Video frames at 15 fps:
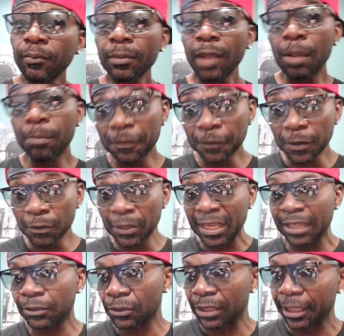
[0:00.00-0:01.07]
Before we
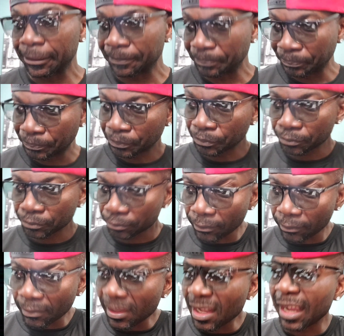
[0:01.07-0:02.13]
get to that,
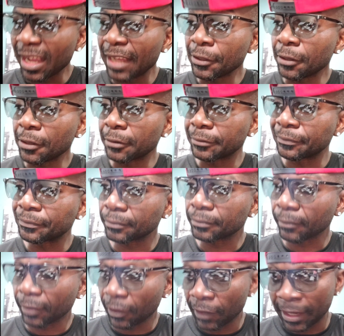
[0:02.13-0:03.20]
I know,
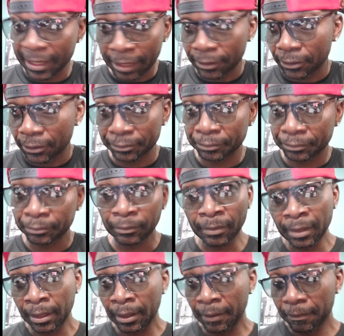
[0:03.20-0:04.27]
right? I know.
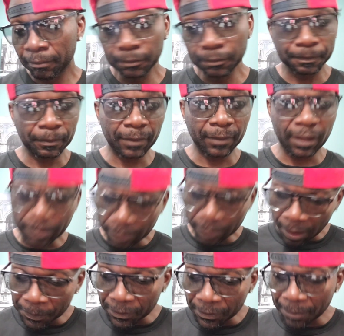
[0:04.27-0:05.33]
A
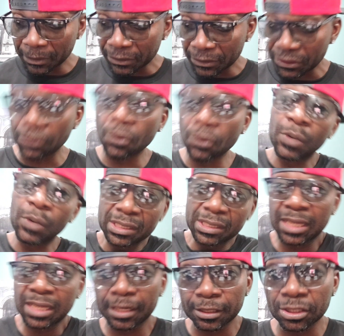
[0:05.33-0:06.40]
couple of months ago when I
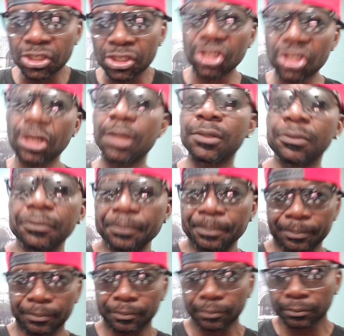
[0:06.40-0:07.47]
started this channel,
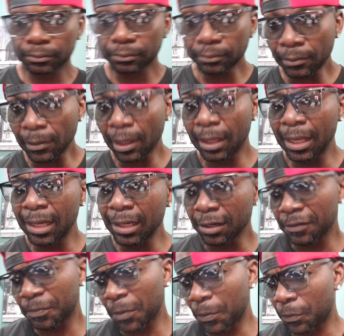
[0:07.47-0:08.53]
a lot
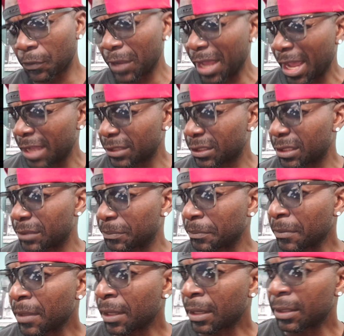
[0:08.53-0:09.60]
of people were asking,
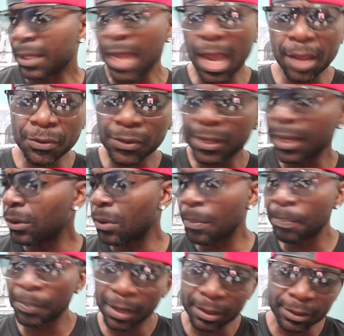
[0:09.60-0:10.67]
yeah, you can't
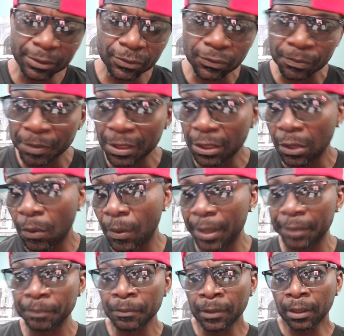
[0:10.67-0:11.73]
compare this to Bitcoin.
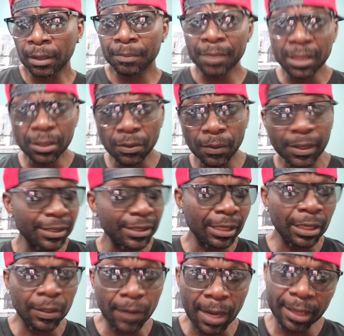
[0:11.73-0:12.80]
Bitcoin is the
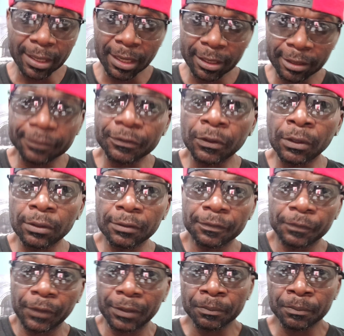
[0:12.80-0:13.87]
granddaddy of all of
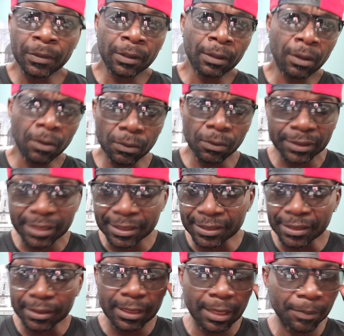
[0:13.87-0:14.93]
it. Oh, this
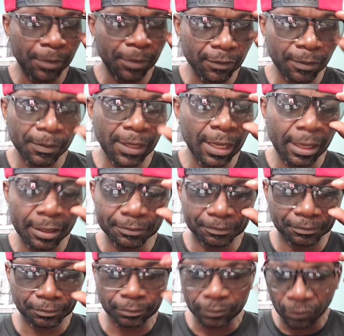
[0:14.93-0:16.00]
and that, blah, blah, blah.
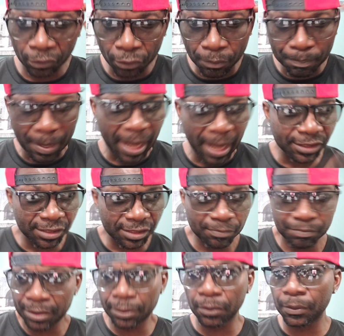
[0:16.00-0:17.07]
You bashing
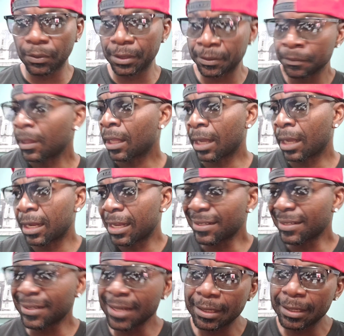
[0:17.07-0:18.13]
Bitcoin. And I
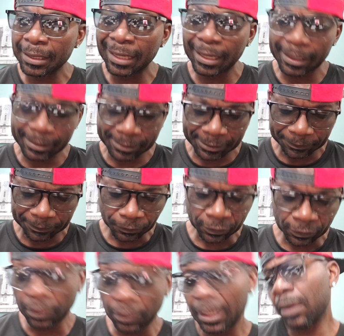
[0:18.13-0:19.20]
said, guys,
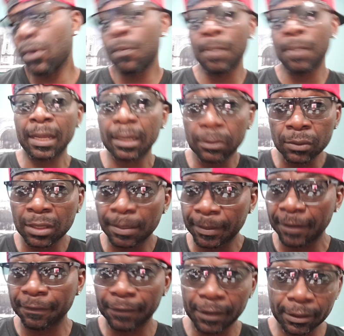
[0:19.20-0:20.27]
you can go back and look at my
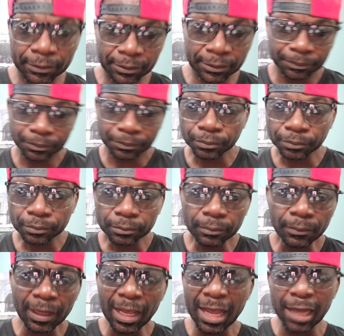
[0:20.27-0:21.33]
videos.
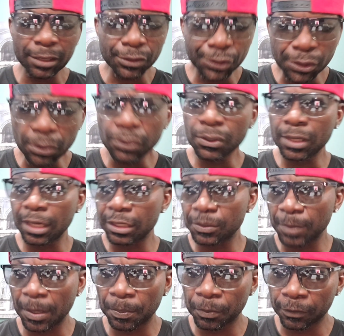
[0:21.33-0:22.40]
I showed you guys
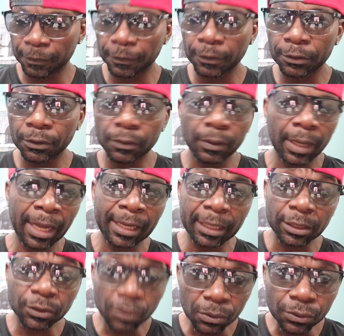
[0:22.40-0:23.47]
my portfolio and I
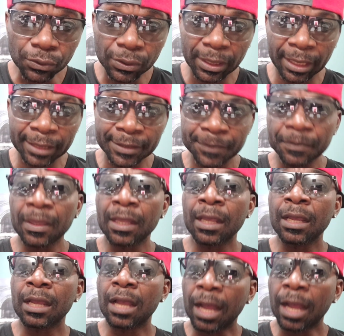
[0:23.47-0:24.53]
told you guys,
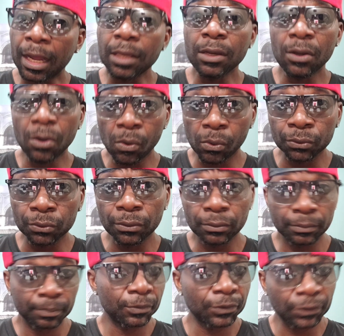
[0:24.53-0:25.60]
I hold
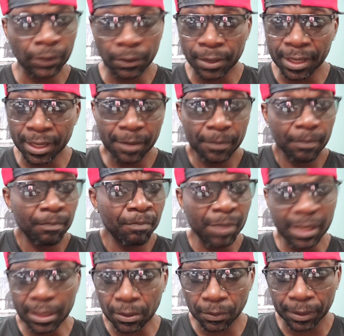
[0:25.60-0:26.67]
30
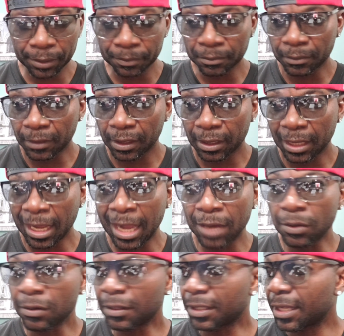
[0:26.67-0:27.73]
Bitcoin. I
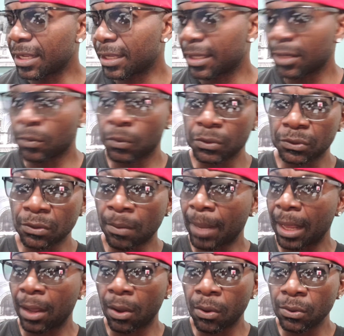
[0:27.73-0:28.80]
don't think it was on
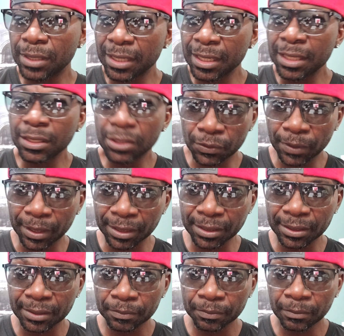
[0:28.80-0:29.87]
my own
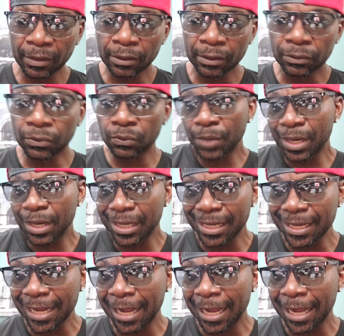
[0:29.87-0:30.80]
interest to really